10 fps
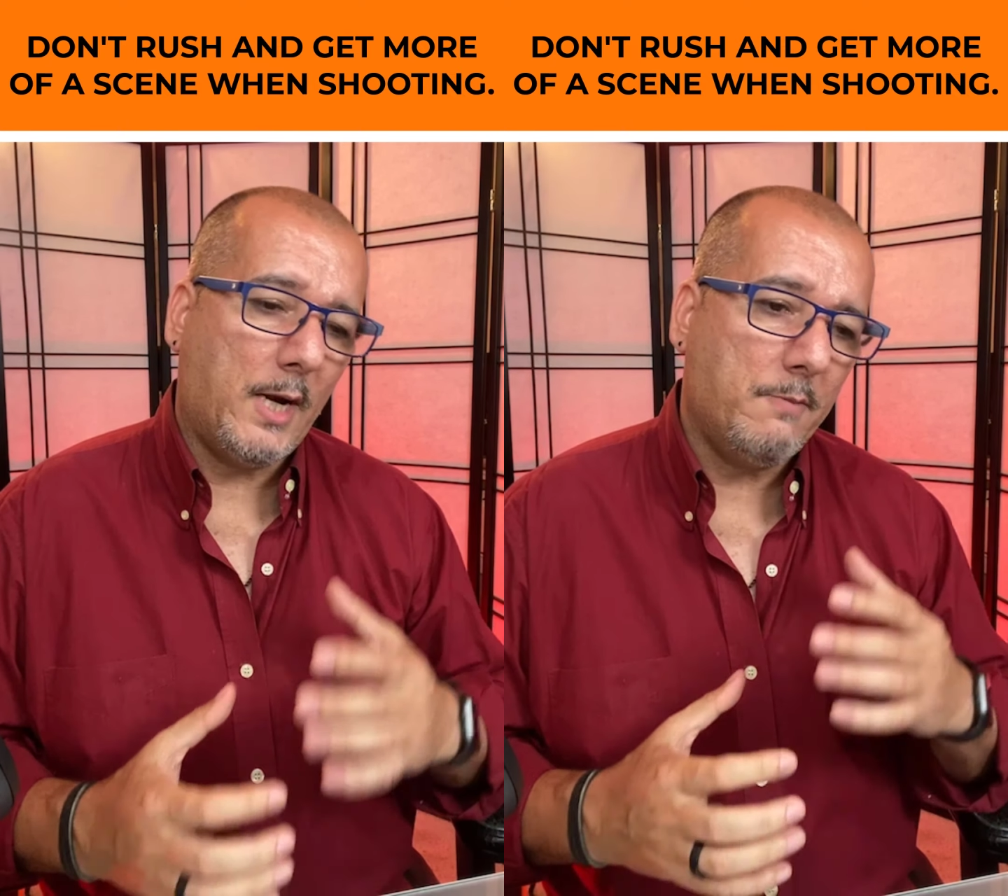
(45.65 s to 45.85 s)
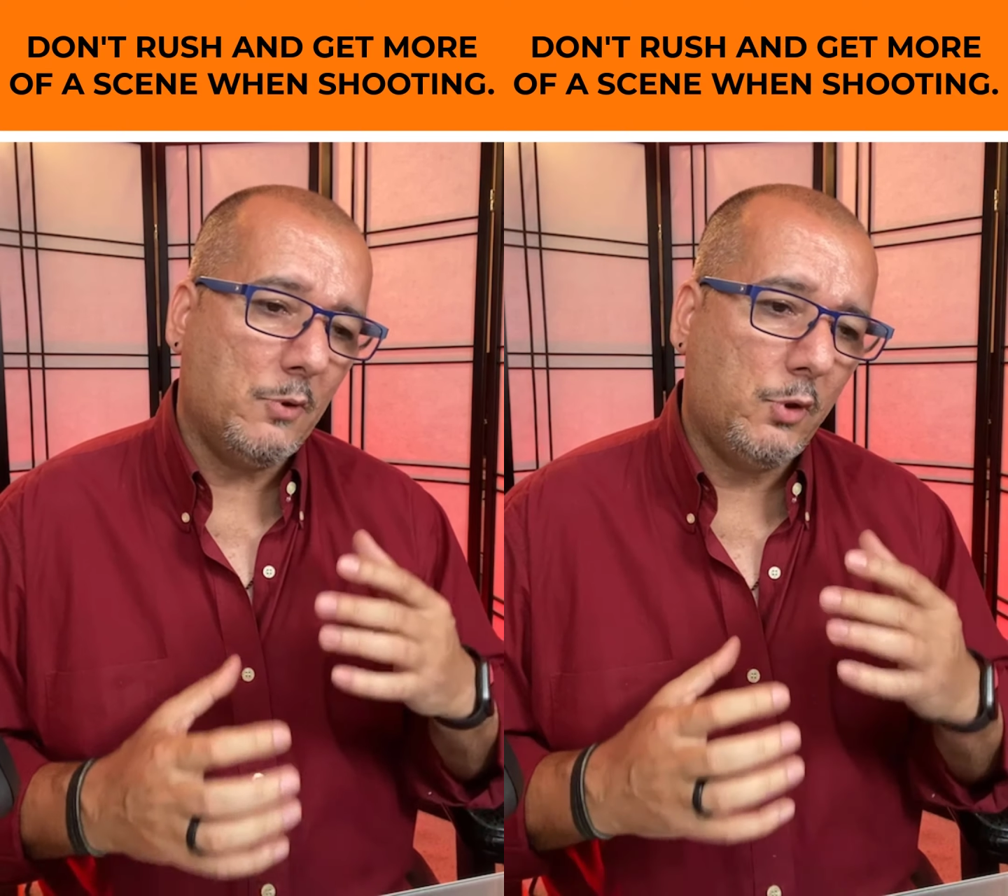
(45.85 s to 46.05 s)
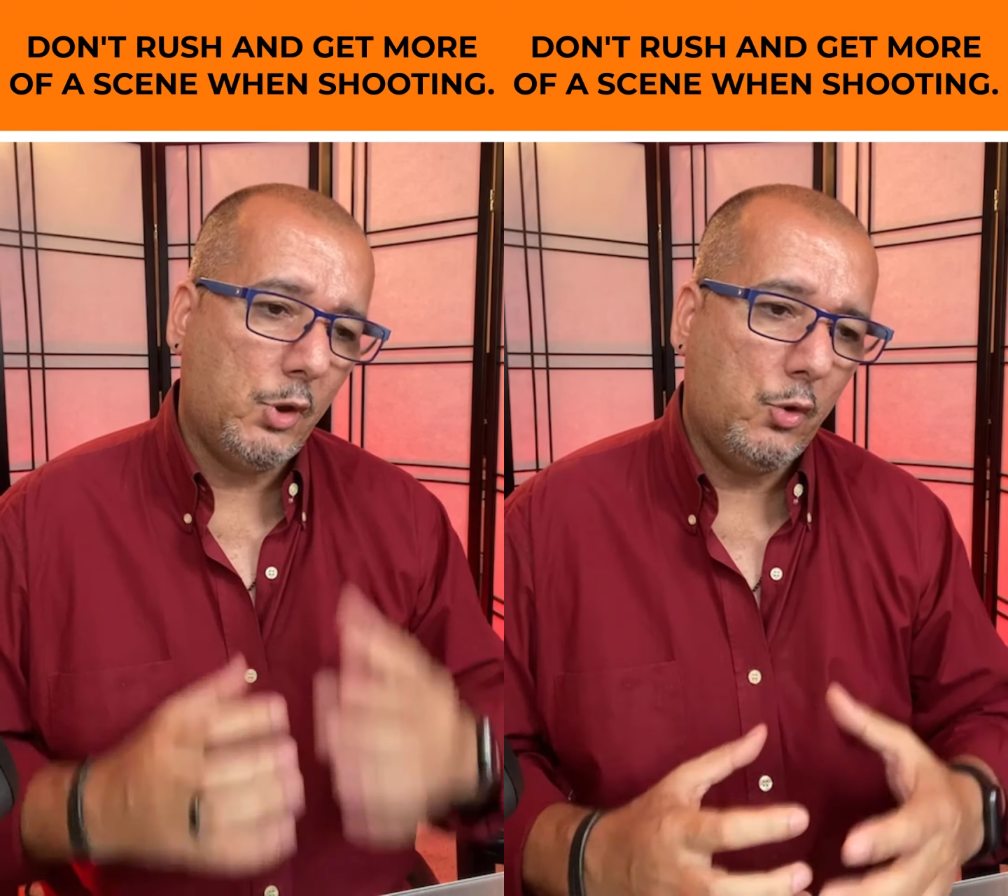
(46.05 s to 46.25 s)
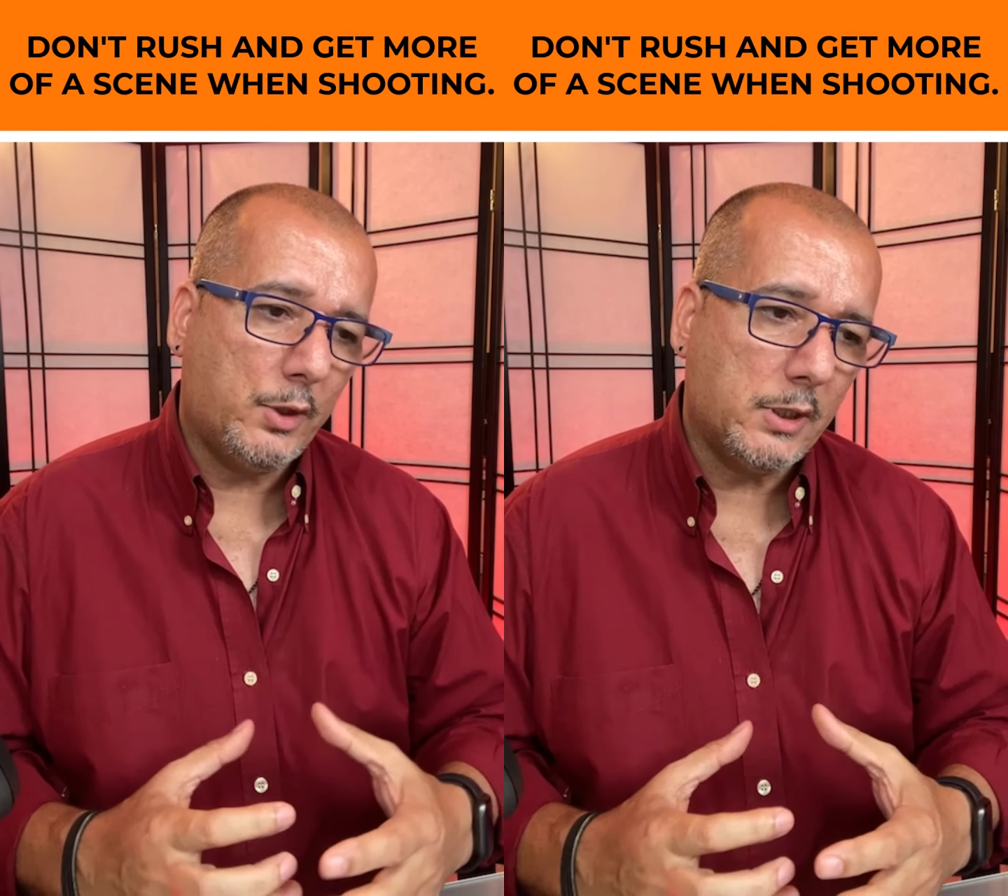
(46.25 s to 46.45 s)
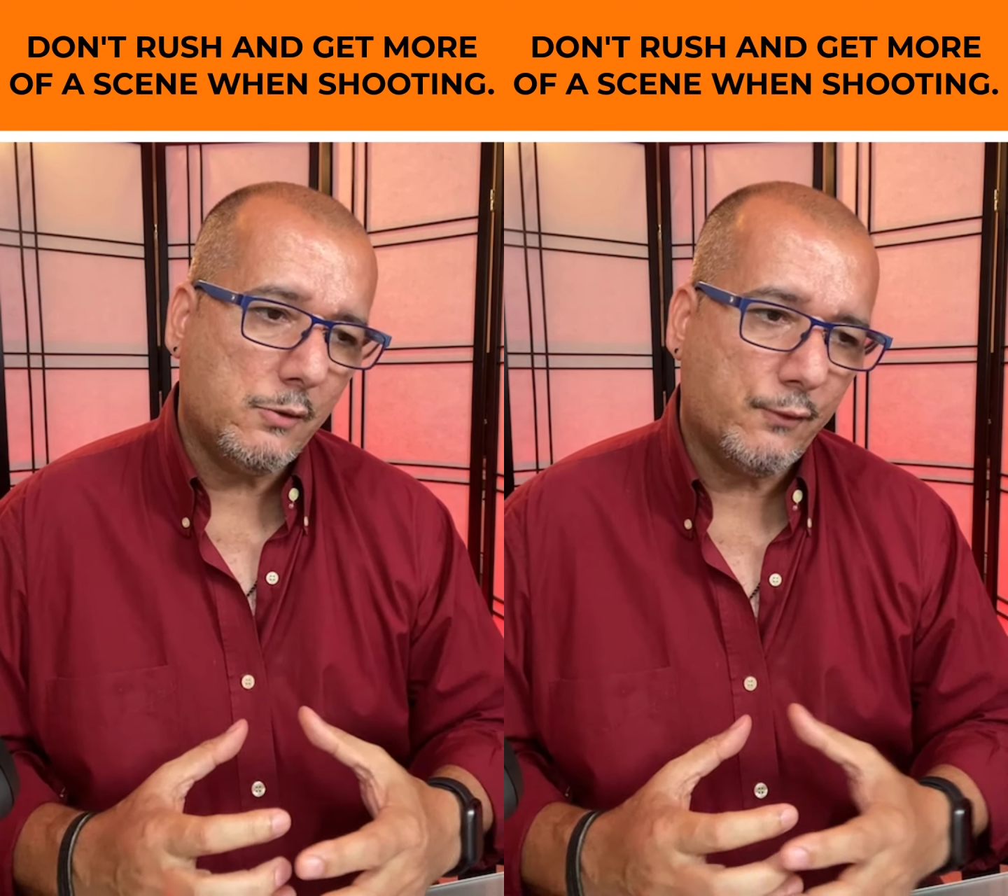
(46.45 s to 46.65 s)
I'm
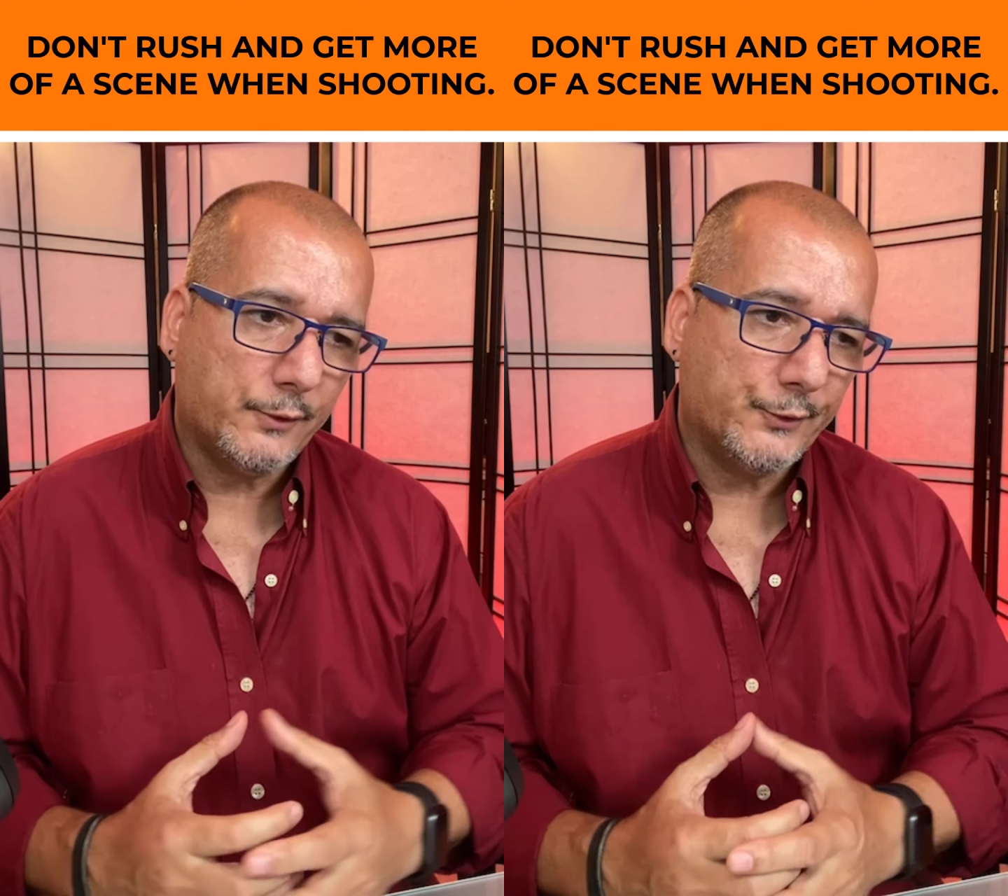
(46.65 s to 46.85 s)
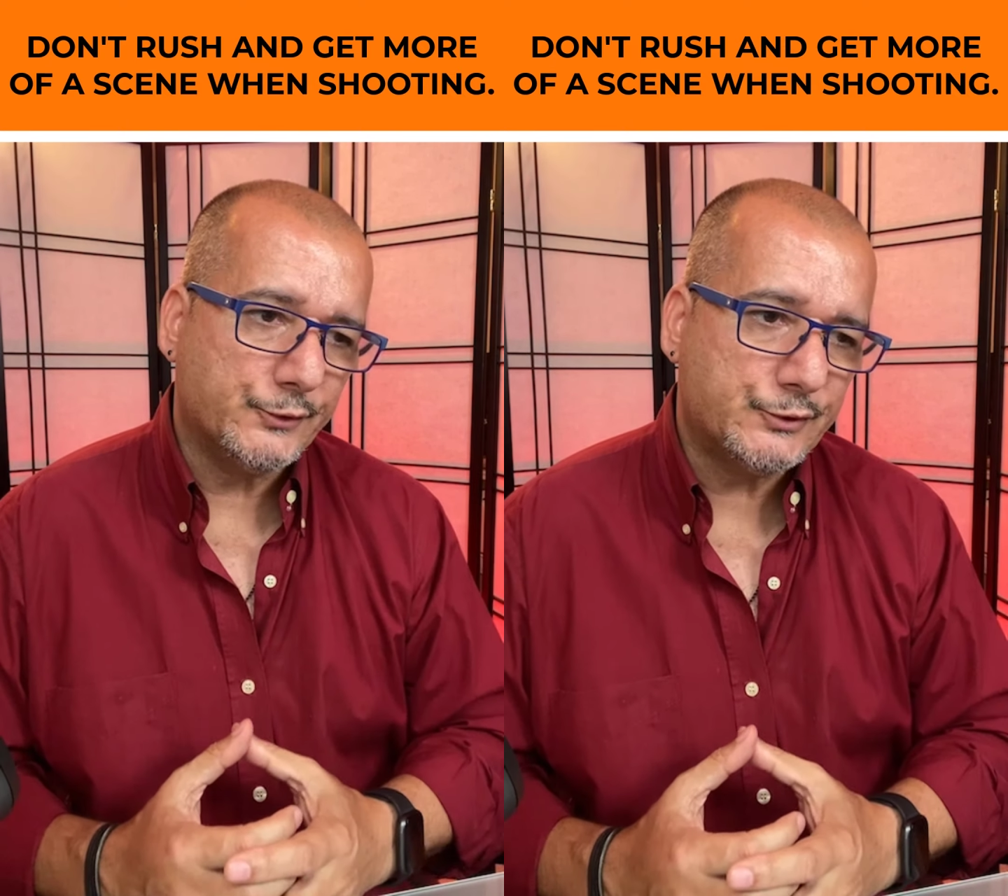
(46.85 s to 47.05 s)
looking for those